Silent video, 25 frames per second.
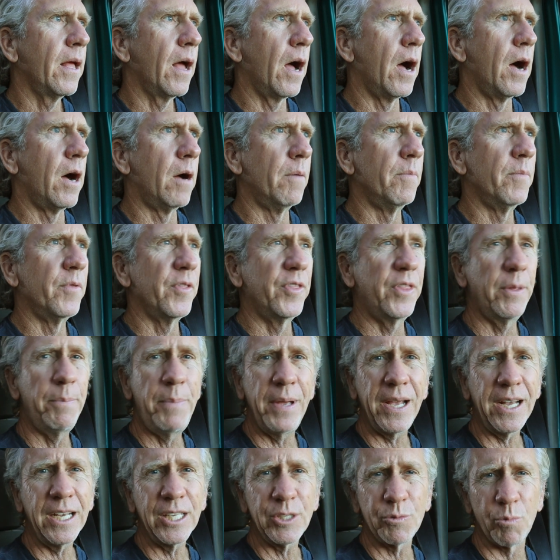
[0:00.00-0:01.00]
The
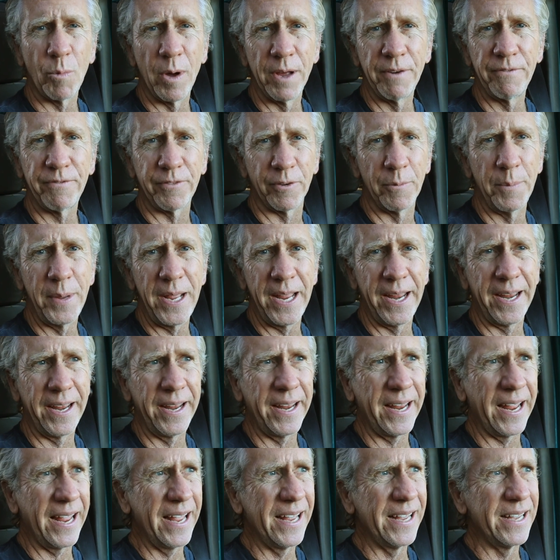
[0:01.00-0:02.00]
biggest one for
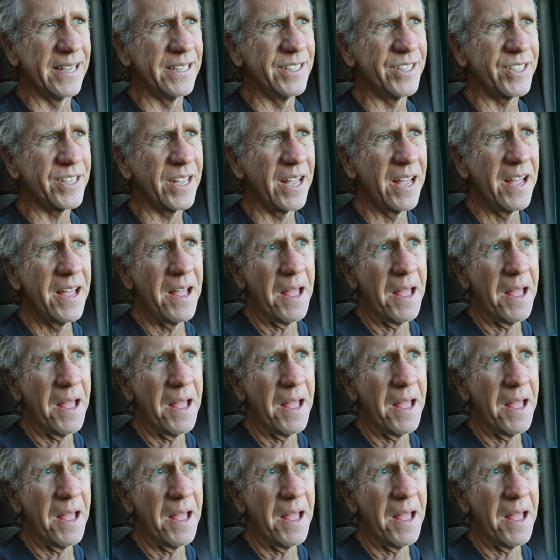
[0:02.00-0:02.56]
me is,